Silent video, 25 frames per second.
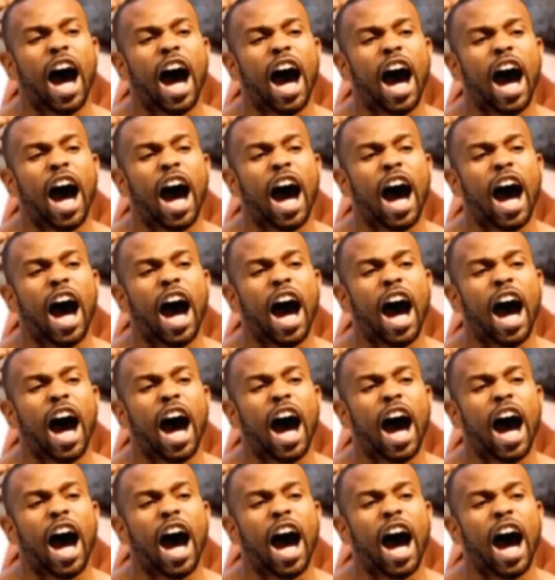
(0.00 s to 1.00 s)

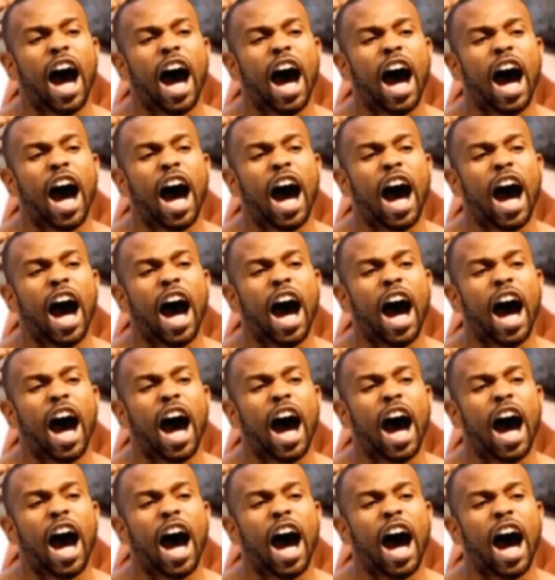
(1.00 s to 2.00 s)

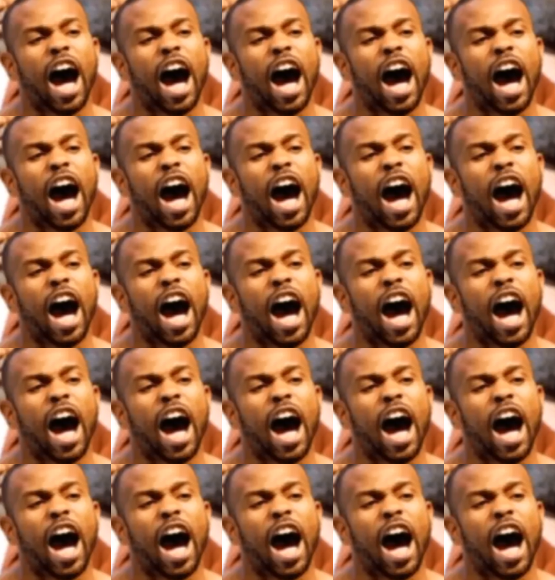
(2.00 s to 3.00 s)

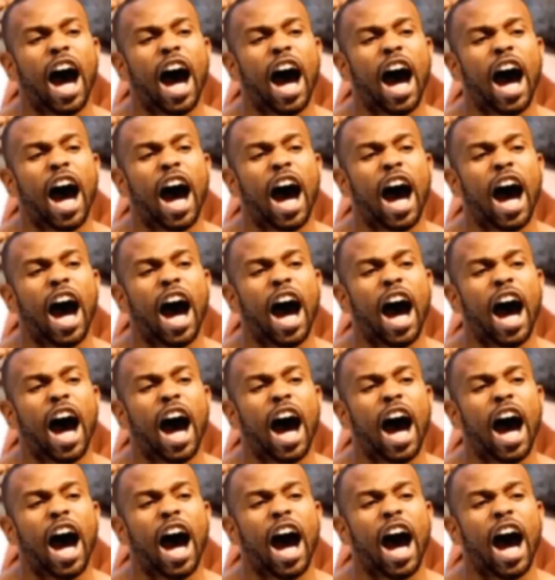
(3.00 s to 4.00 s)

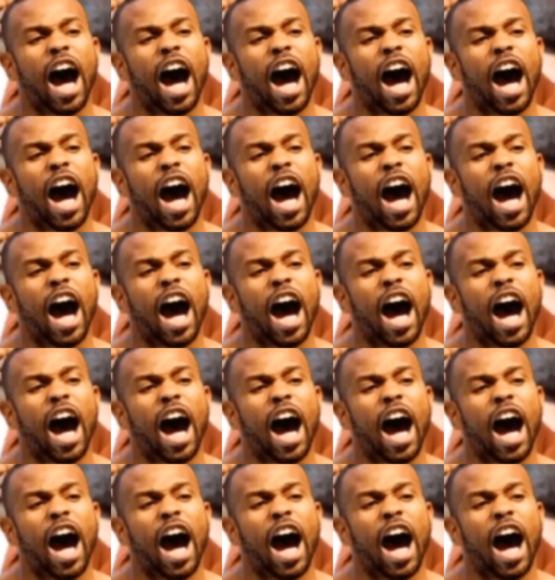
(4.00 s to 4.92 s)
The person shown says nothing.